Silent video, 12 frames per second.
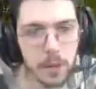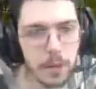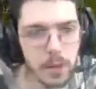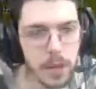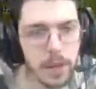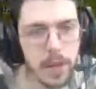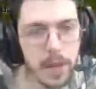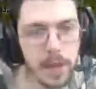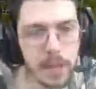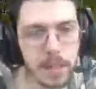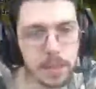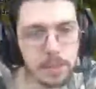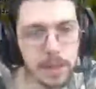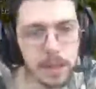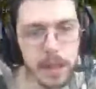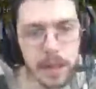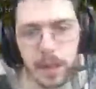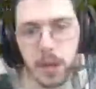and then he ends up being
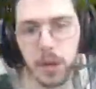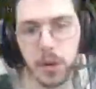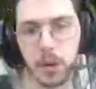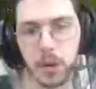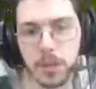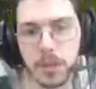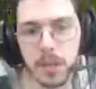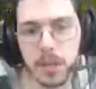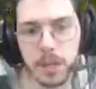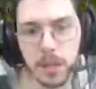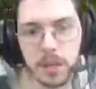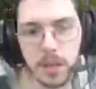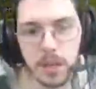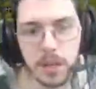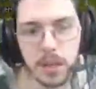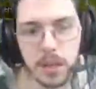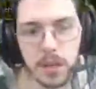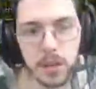like, oh, you see the,
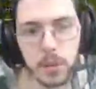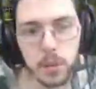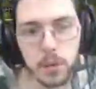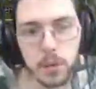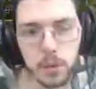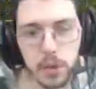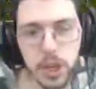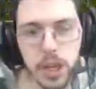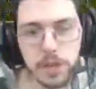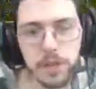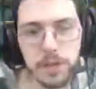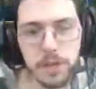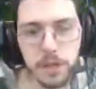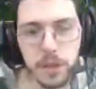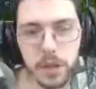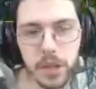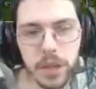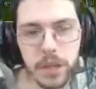the, the chief, the
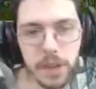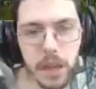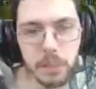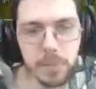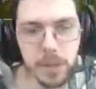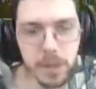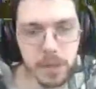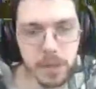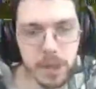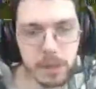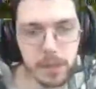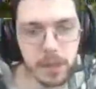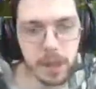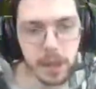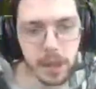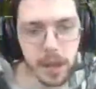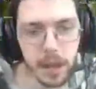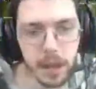chief imps or something like
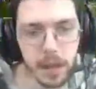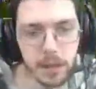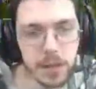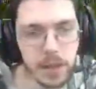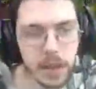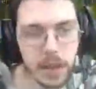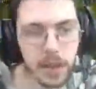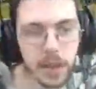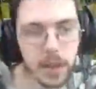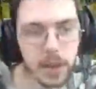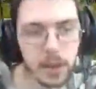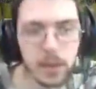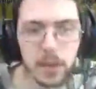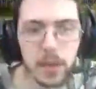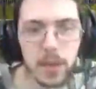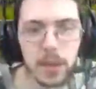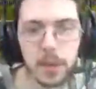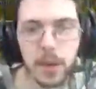that. And he's like, oh,
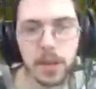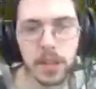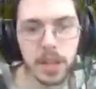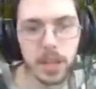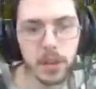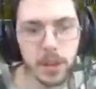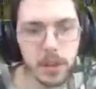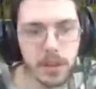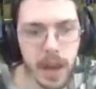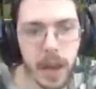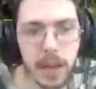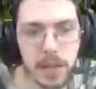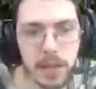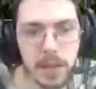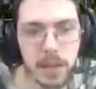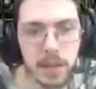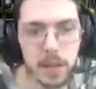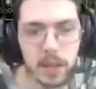why don't you kill those guys?
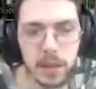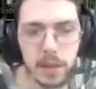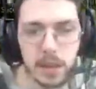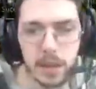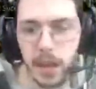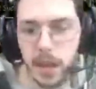Yeah, that